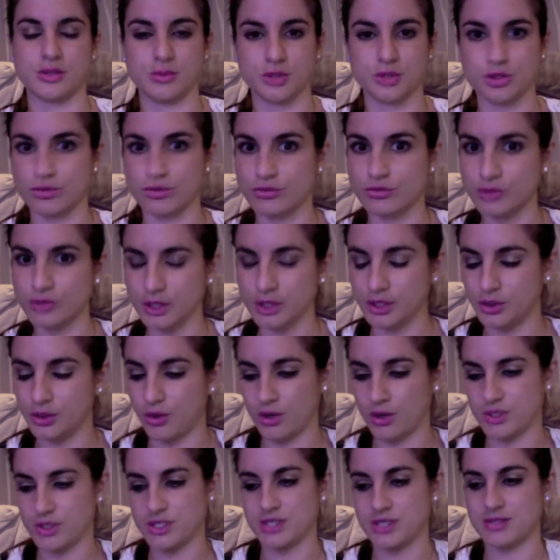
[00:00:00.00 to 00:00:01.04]
which are really
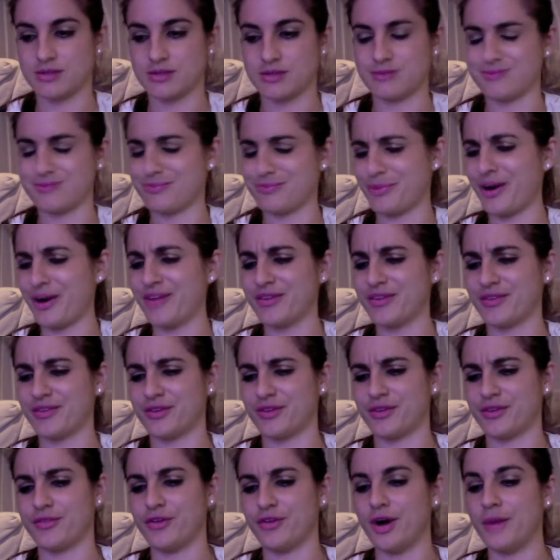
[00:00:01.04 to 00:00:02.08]
gorgeous and perfect for
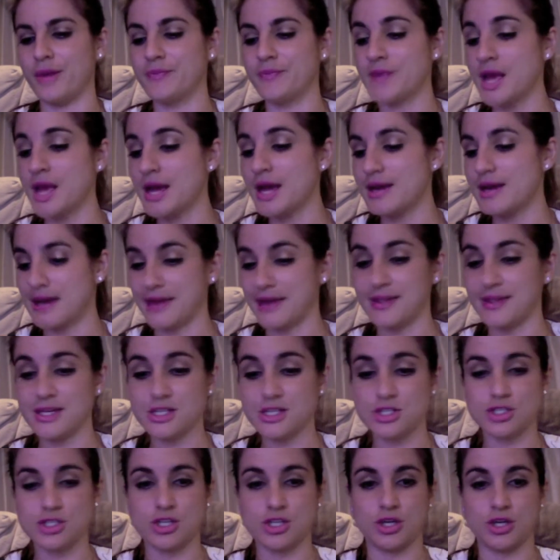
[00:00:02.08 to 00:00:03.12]
the fall. Now,
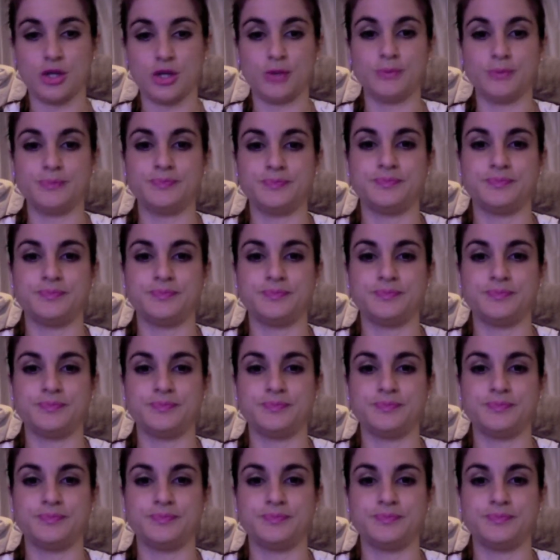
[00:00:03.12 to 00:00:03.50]
these two,